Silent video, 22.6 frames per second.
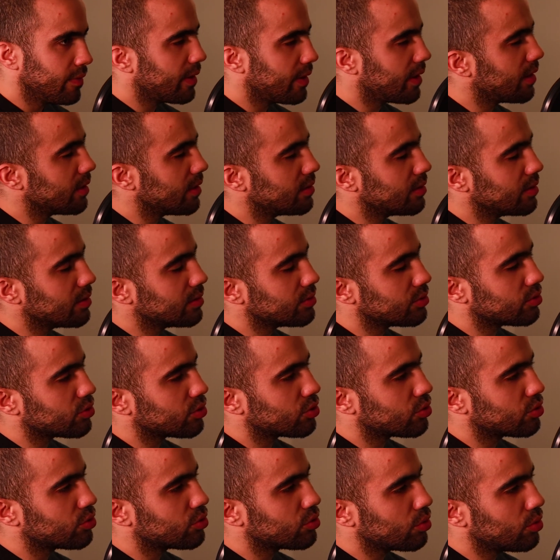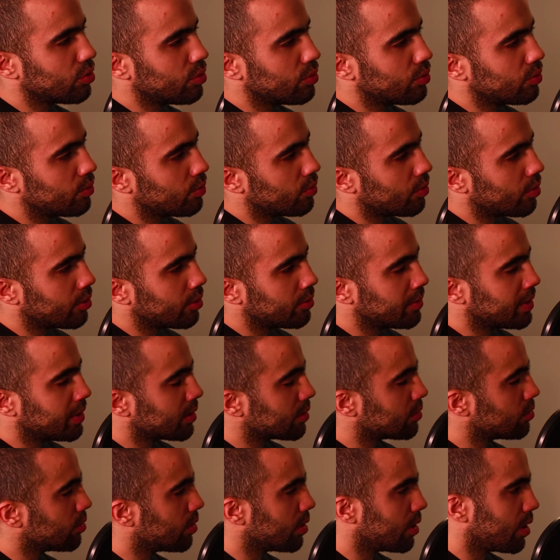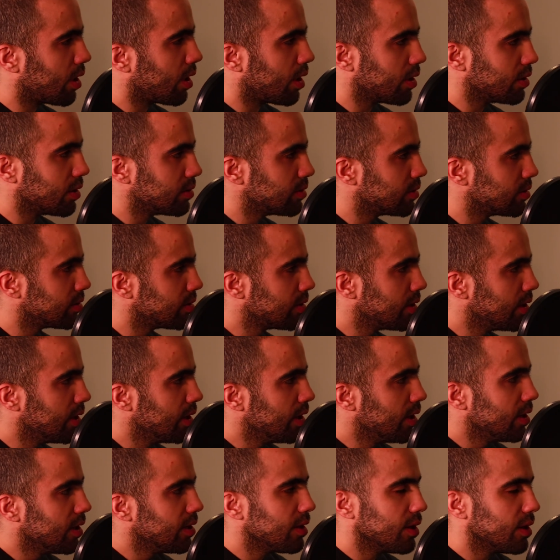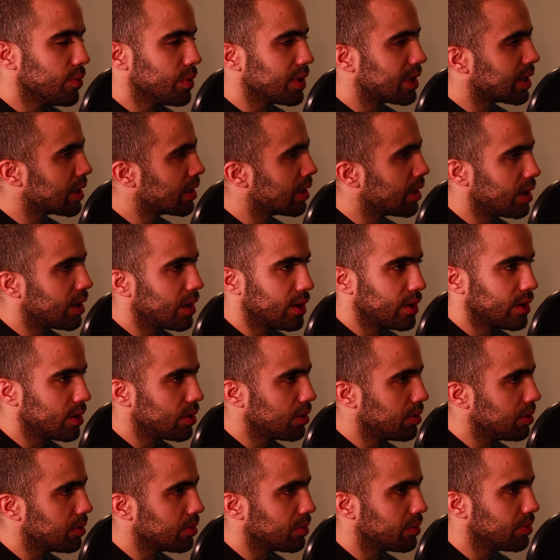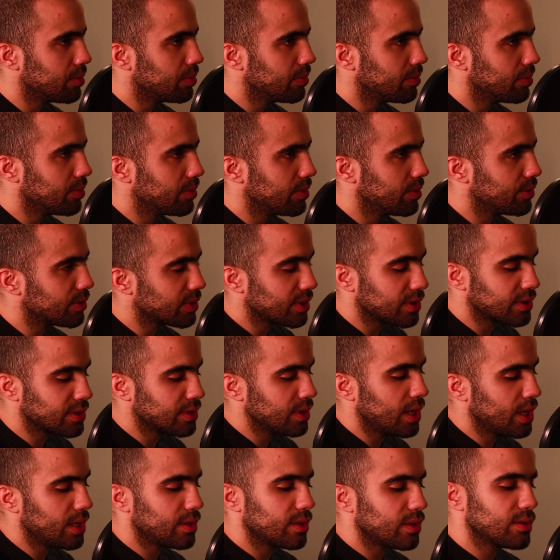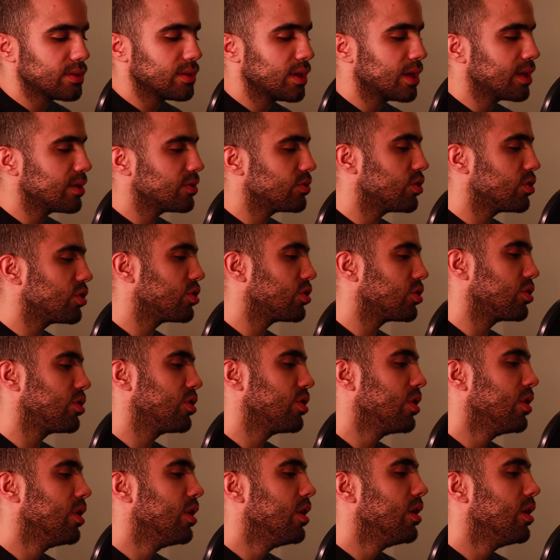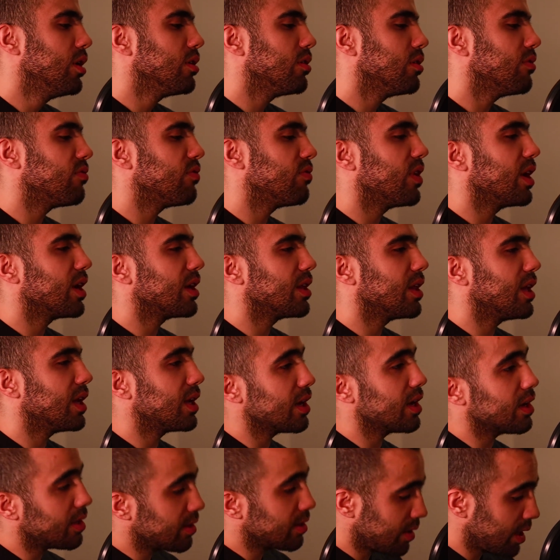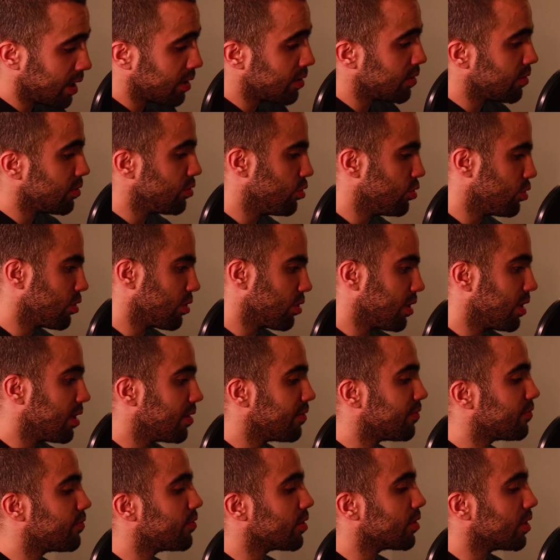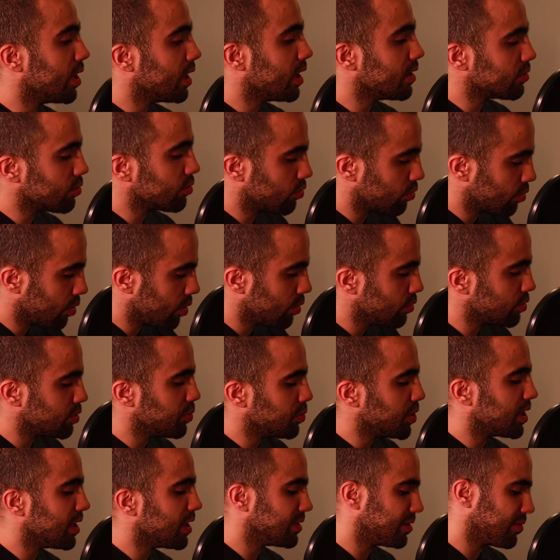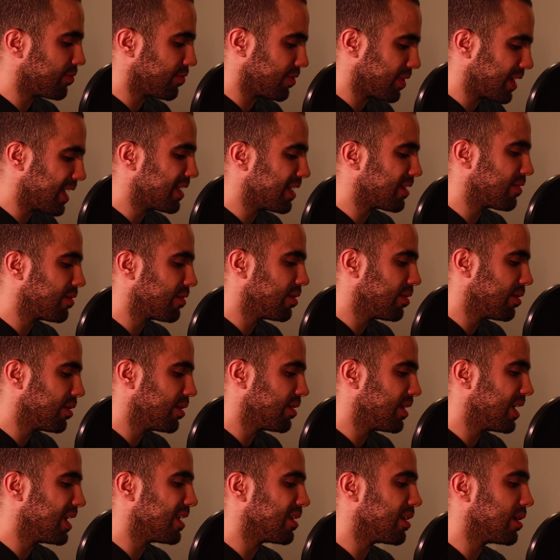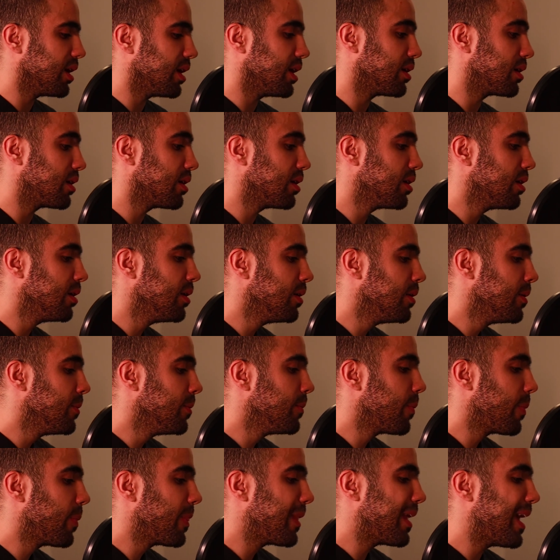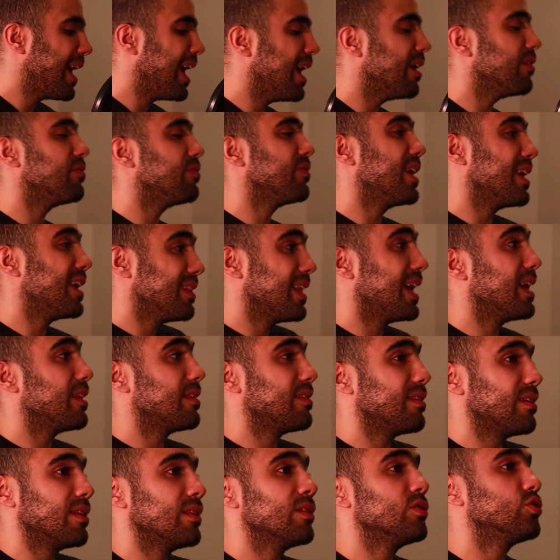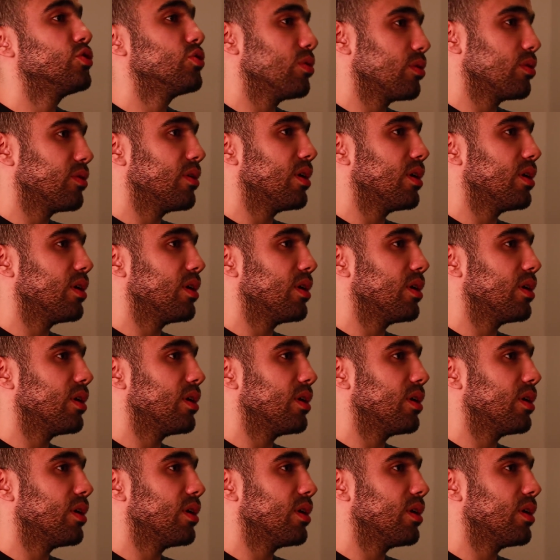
And that idea is just so warming to our hearts that we cannot let it go. It's not just the fact like then your love for God grows because of that like after that initial